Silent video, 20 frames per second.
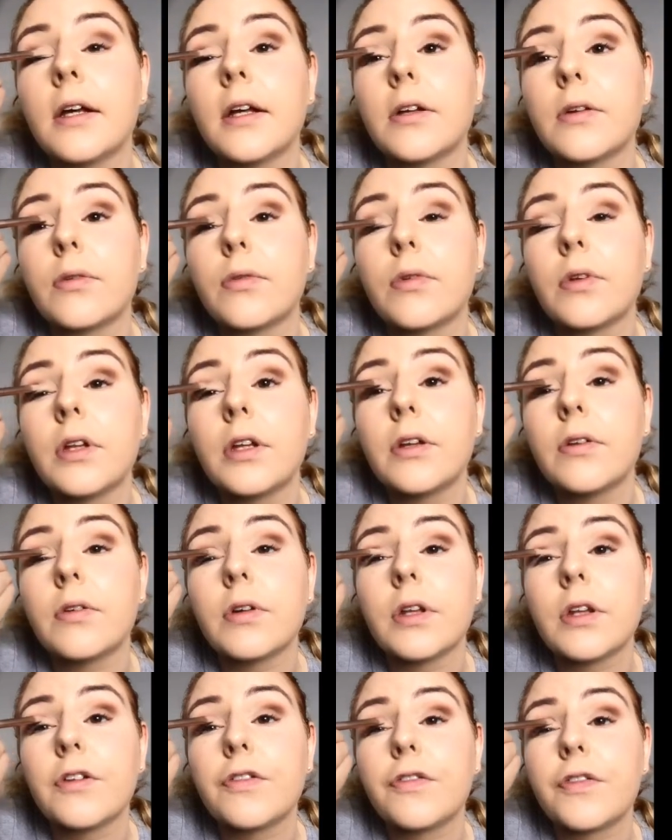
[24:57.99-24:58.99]
It's really,
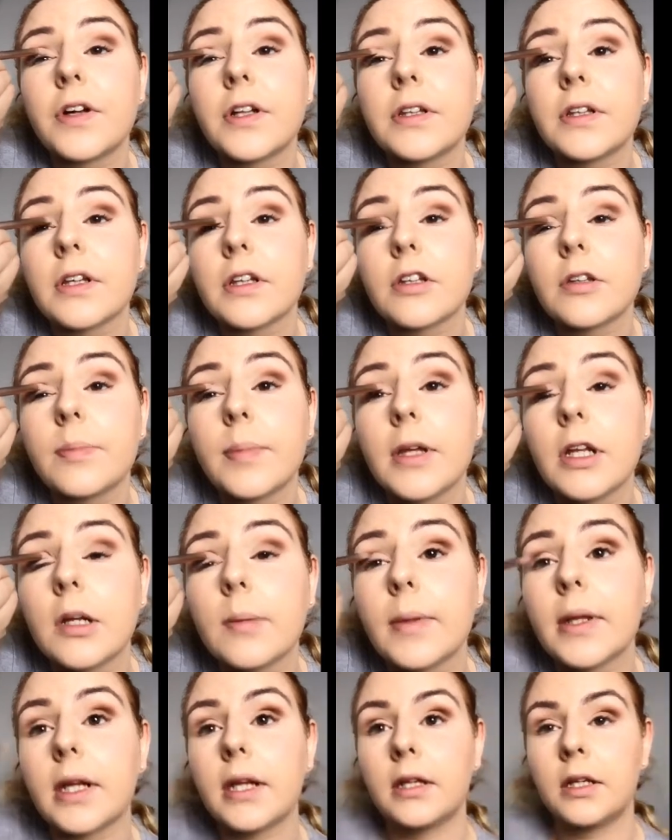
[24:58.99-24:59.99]
really fun to
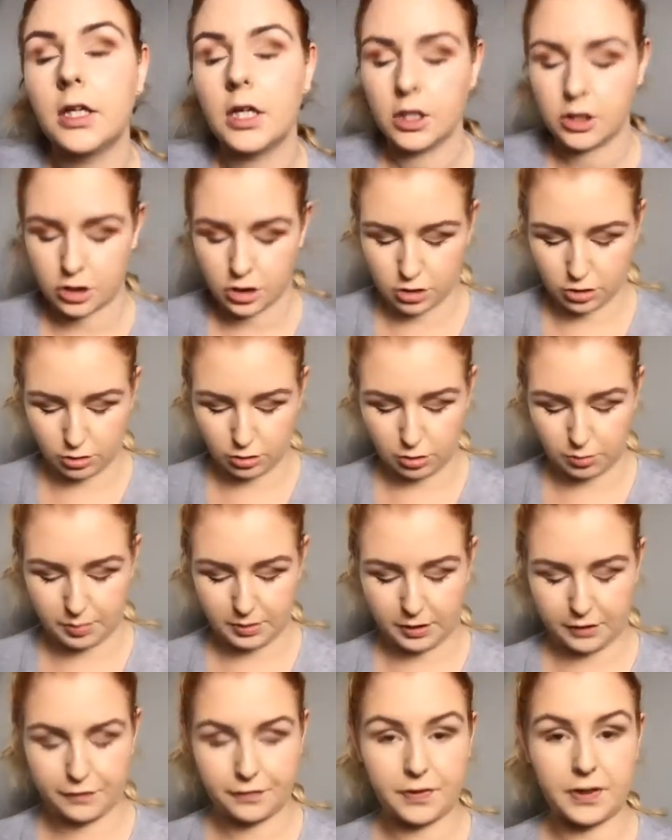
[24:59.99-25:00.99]
experiment and just not
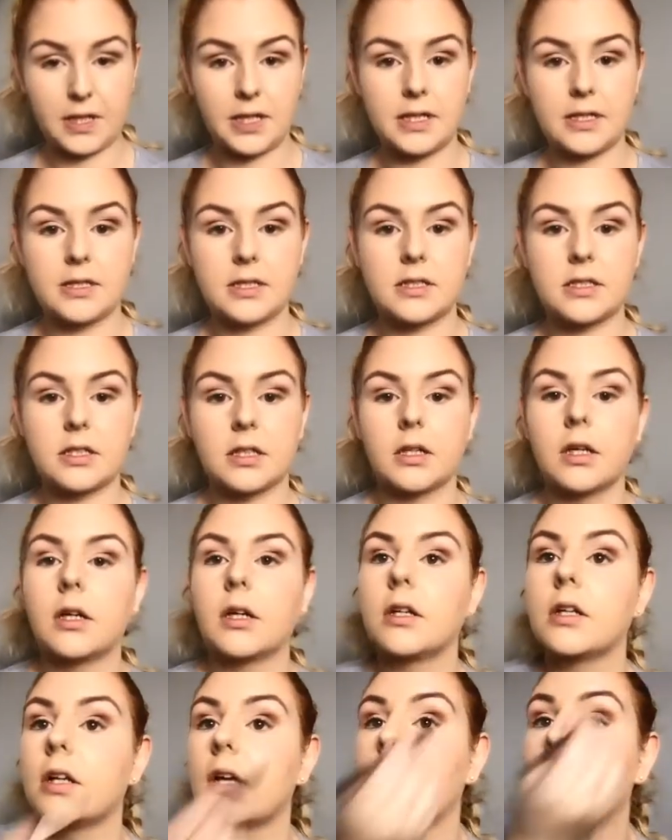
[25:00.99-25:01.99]
be afraid
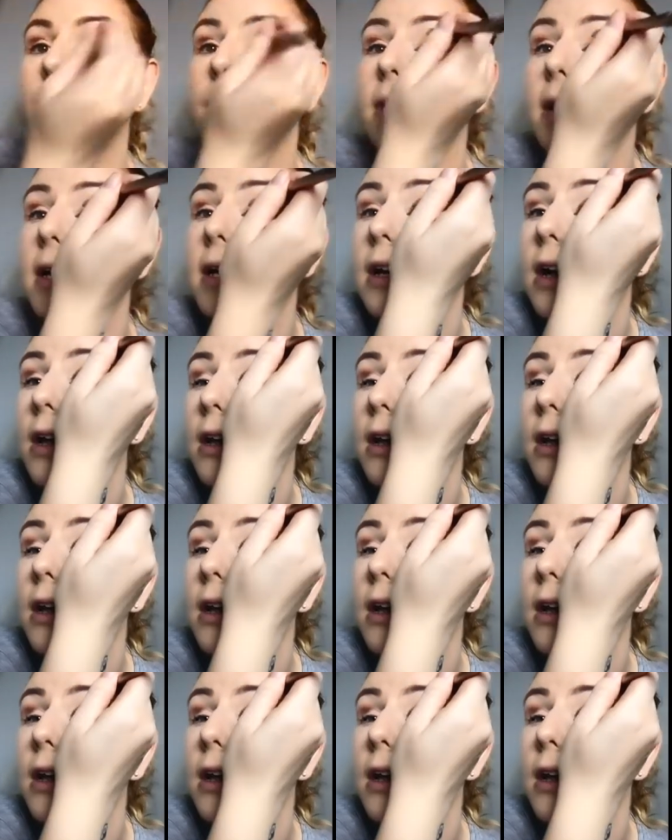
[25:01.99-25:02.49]
to apply